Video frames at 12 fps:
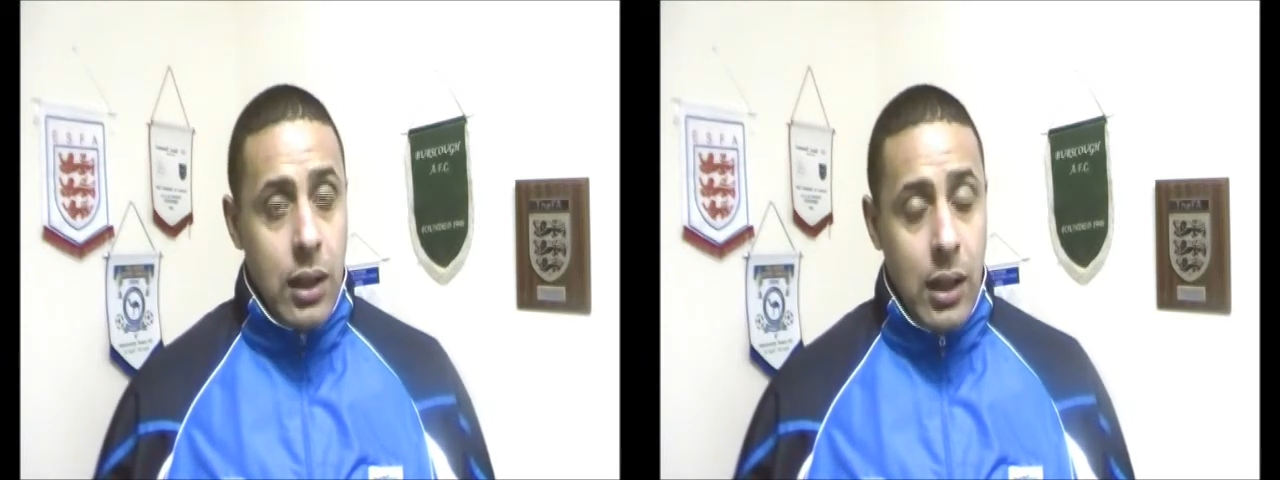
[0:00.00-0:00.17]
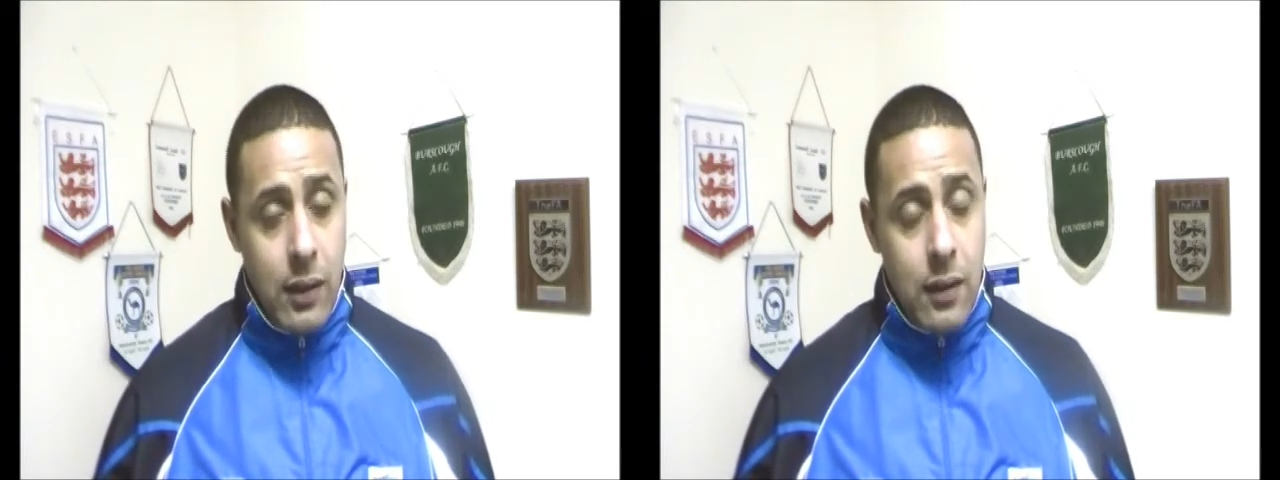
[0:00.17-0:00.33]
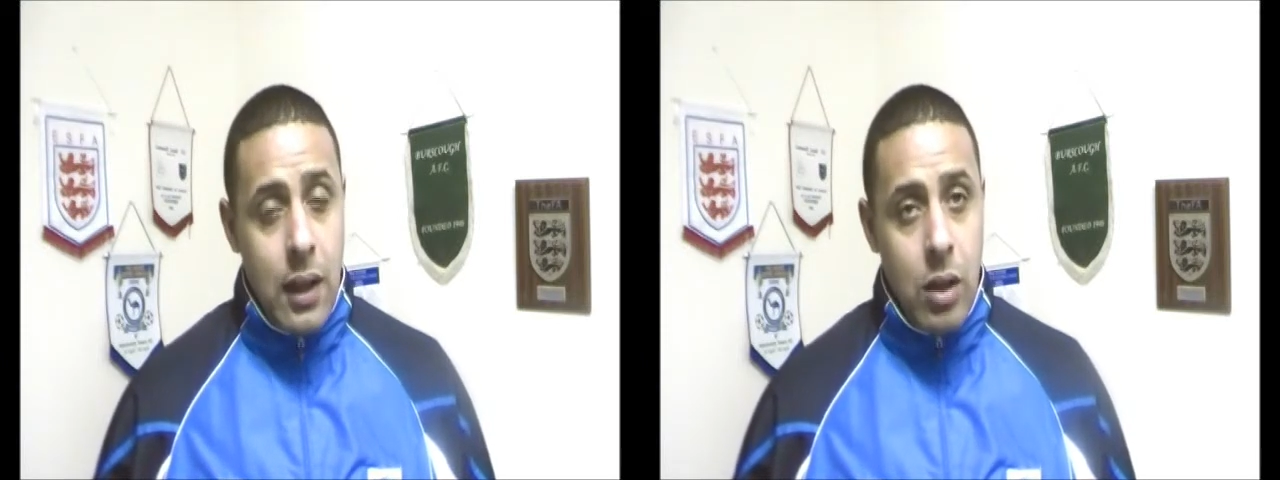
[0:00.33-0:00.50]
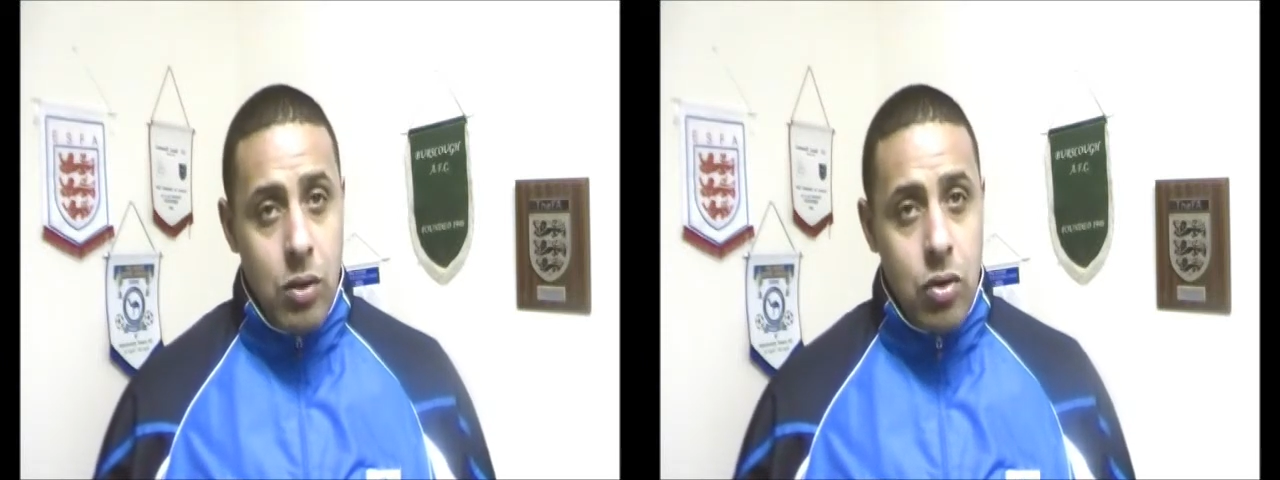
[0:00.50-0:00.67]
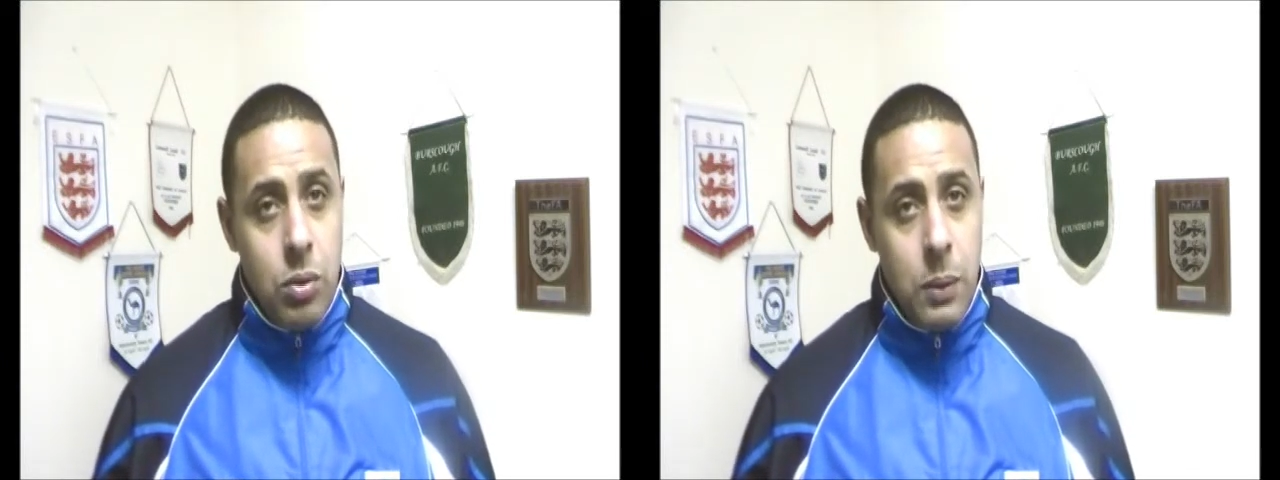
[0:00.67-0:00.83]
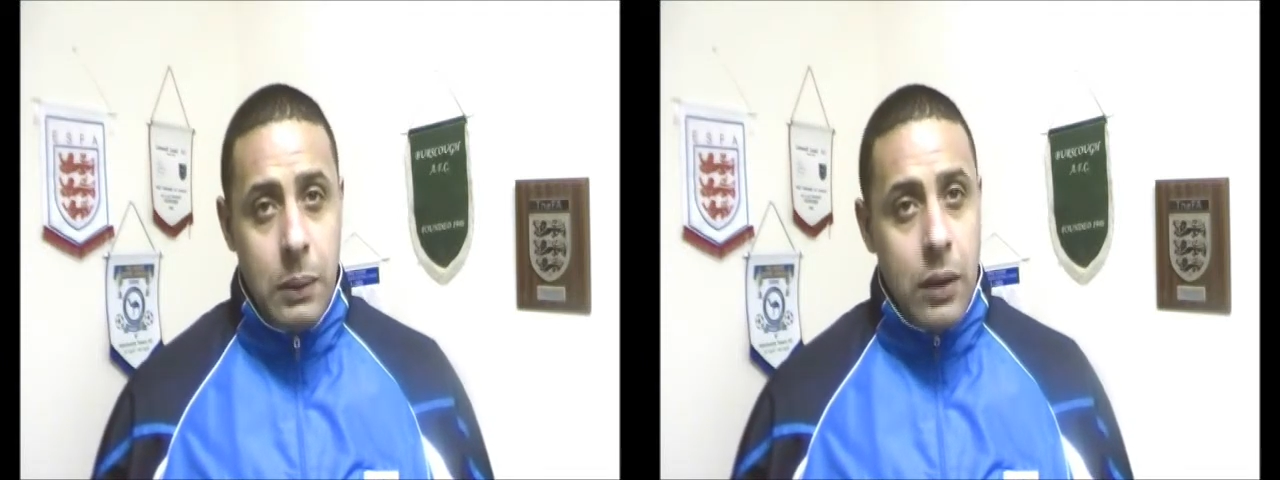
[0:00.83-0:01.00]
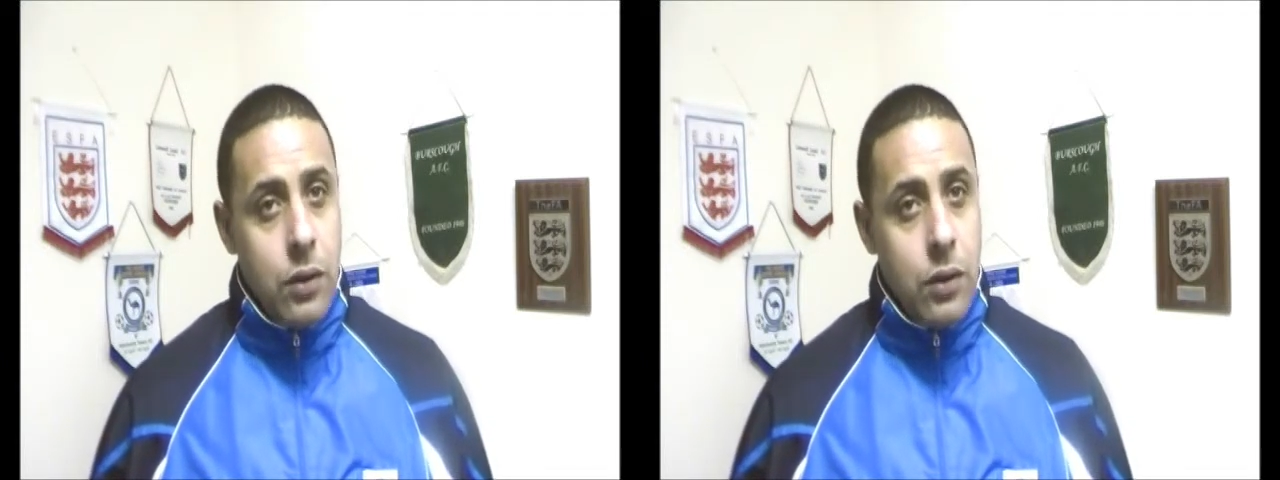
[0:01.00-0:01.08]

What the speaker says: and that's down to him.